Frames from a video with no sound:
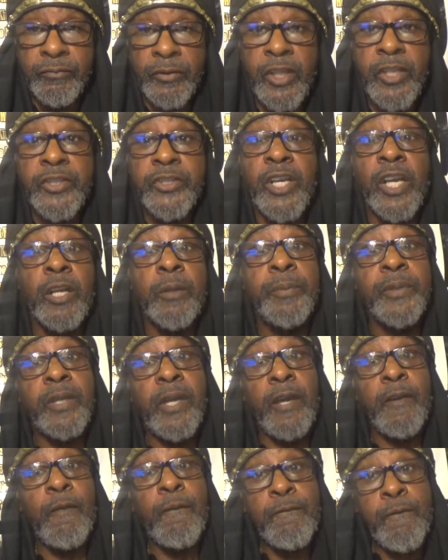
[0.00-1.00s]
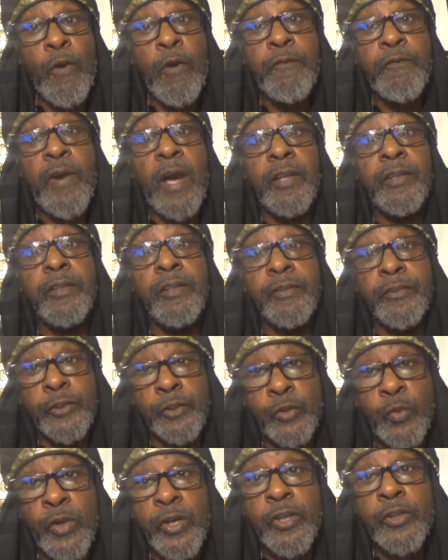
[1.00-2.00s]
And Jacob became the forefather of the
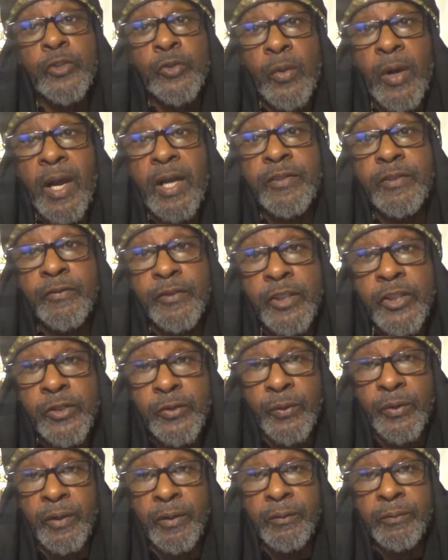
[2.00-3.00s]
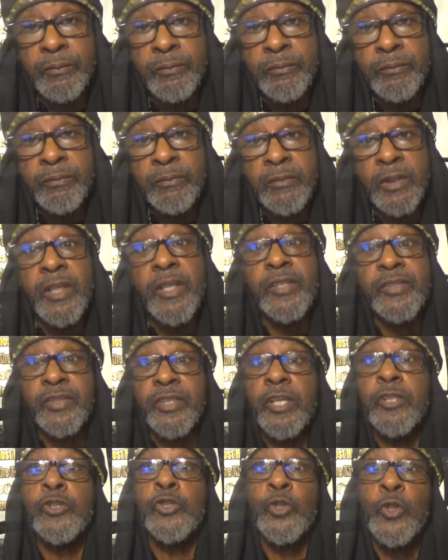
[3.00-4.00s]
12 tribes of Israel. And it
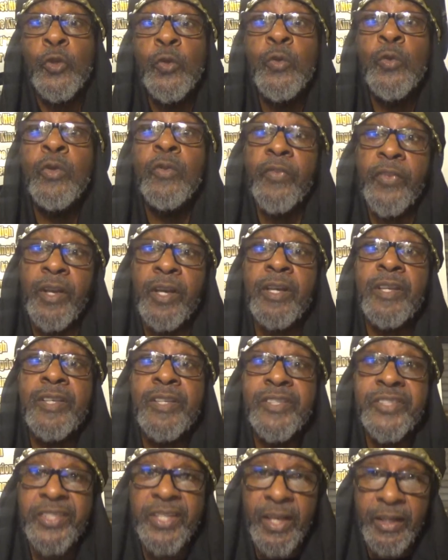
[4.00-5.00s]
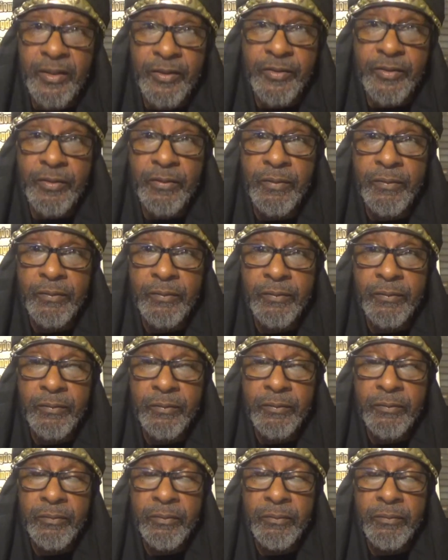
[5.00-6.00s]
says, to the saints.
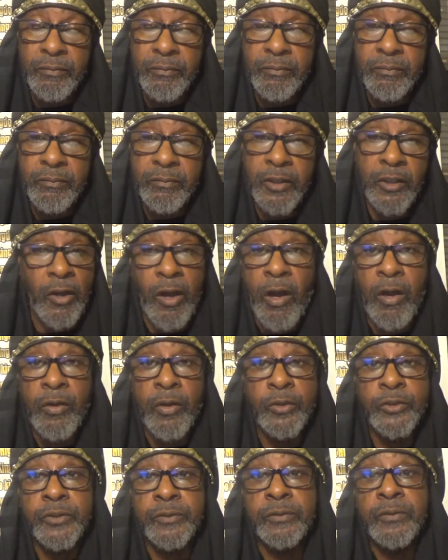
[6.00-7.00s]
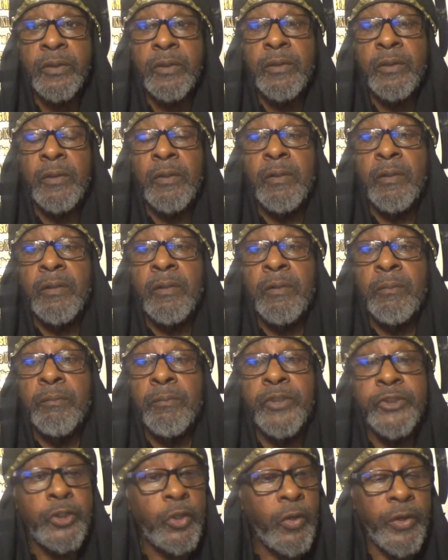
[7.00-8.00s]
In all those,
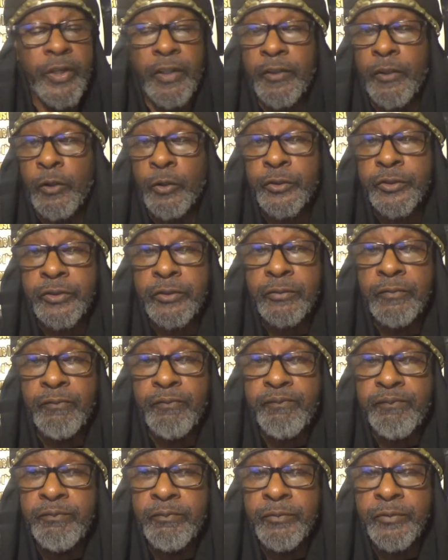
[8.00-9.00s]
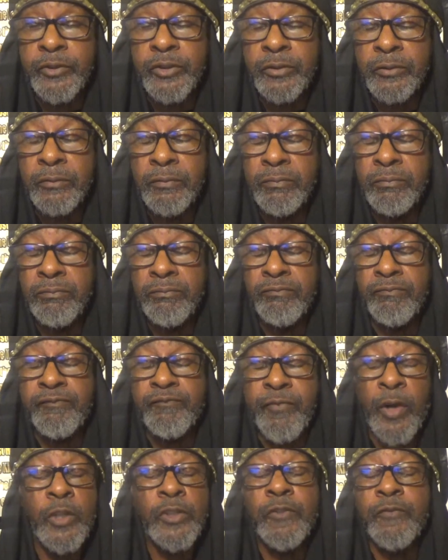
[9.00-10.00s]
majority of those
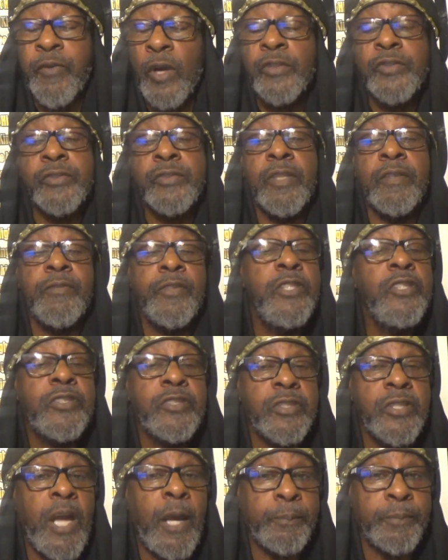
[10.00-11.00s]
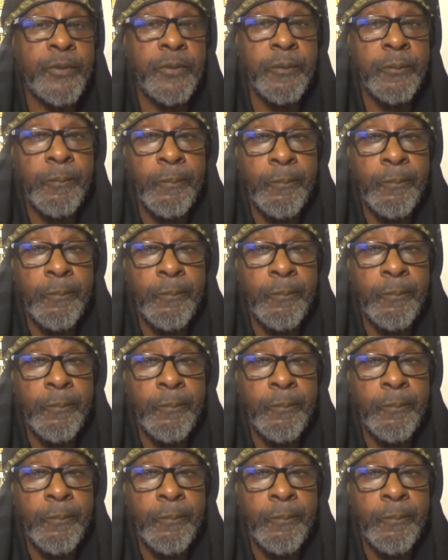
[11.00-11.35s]
first verses of each chapter.